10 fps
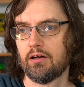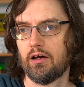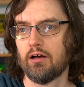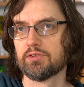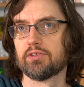
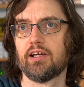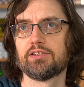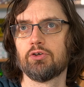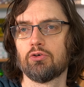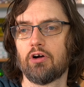so
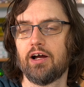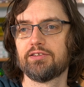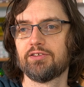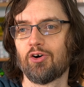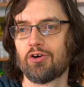that's your right,
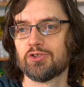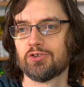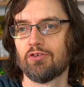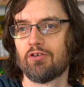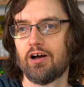the orange
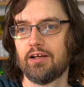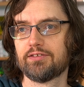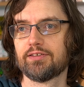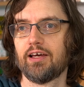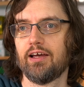on your
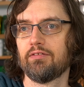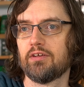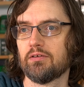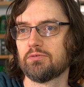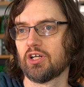right, and
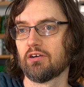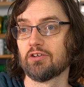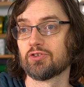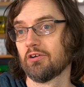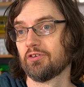the Jerry
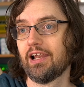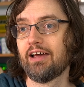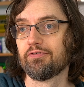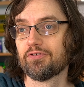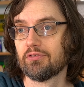Cantrell on your
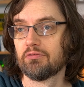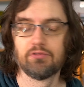left.